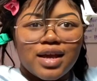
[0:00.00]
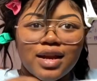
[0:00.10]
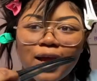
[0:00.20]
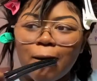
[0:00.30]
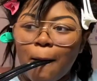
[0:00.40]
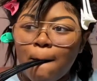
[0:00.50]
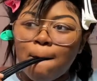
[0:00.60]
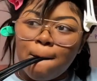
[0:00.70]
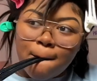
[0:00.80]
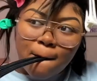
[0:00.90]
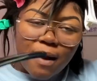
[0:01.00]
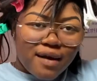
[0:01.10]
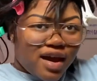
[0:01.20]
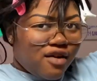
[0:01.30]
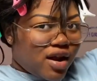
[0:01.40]
damn, my
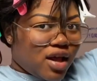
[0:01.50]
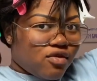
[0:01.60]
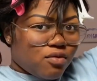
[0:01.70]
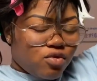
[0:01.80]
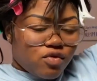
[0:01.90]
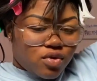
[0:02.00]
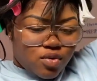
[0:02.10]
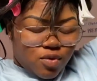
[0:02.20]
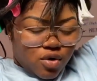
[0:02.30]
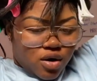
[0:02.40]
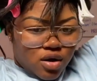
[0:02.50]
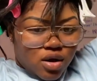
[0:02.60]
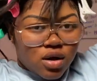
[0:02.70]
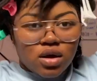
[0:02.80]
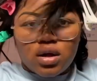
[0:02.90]
hair ain't even moving no more.
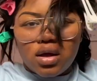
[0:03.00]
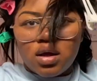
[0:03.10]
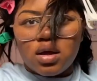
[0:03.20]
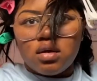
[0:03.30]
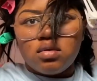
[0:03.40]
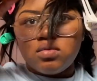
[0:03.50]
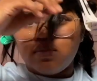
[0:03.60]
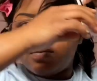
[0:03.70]
Ooh.